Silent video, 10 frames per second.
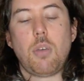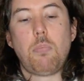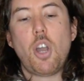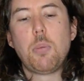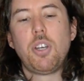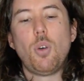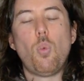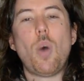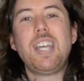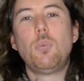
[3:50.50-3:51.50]
Bearing in mind that
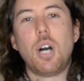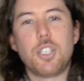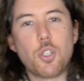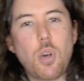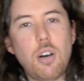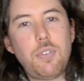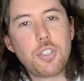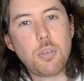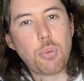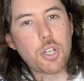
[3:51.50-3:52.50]
weight-wise as well,
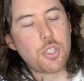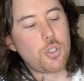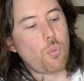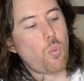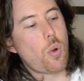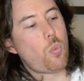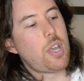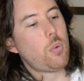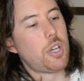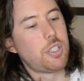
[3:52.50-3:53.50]
first impressions
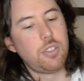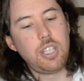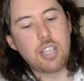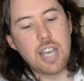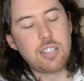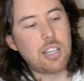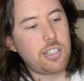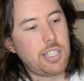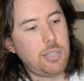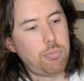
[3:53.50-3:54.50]
weight-wise, that these heads
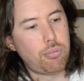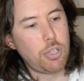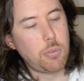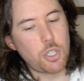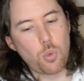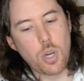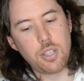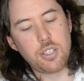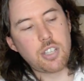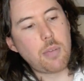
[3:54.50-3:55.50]
actually pretty much
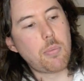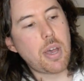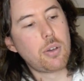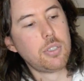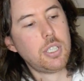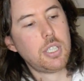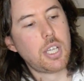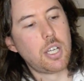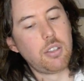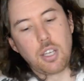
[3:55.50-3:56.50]
weigh the same amount,
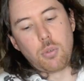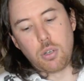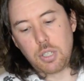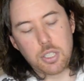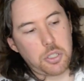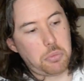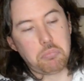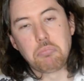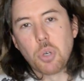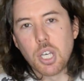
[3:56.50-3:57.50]
and you think, well, that's
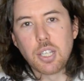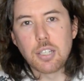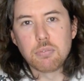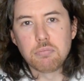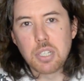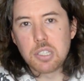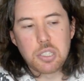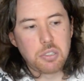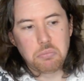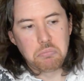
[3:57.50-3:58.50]
okay,
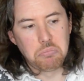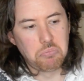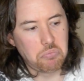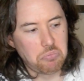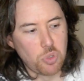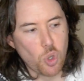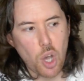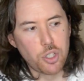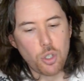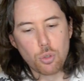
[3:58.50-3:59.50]
that's
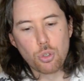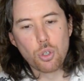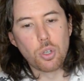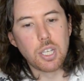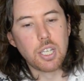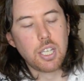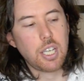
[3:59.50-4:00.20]
not unusual surely,